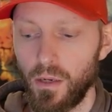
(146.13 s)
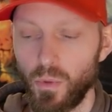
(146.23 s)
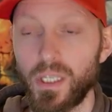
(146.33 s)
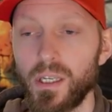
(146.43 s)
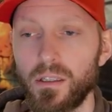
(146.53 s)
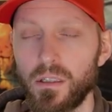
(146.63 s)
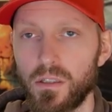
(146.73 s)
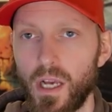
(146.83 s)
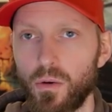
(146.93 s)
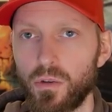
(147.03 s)
getting this
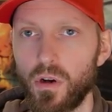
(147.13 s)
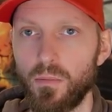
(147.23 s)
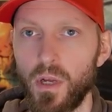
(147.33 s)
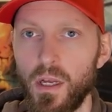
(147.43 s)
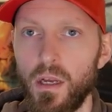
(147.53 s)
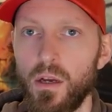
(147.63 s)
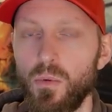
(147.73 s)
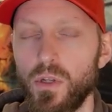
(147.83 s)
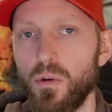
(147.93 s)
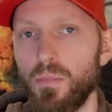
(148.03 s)
outcome
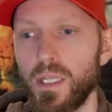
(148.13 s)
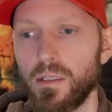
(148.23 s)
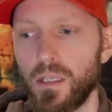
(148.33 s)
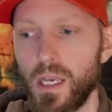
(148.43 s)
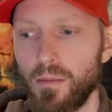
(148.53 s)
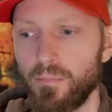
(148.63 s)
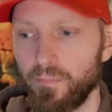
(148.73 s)
when you're playing the game.